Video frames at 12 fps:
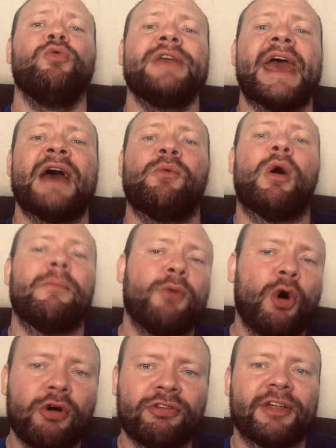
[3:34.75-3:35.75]
yeah, one
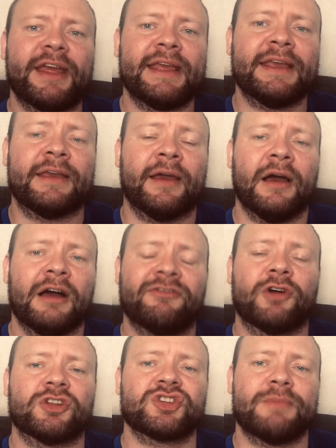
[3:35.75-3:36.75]
more thing I
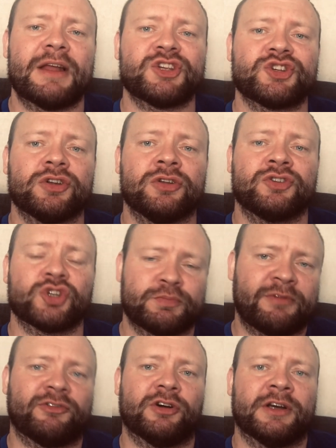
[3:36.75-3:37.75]
forgot to mention just
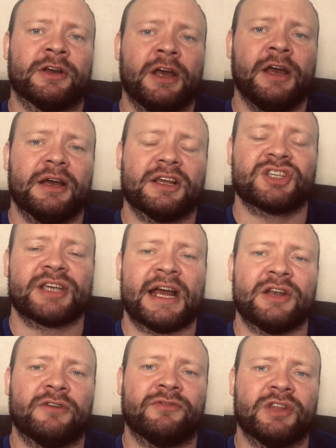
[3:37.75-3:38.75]
before I
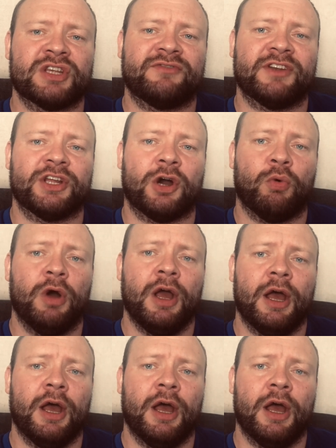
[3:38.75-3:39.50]
sign off on this video.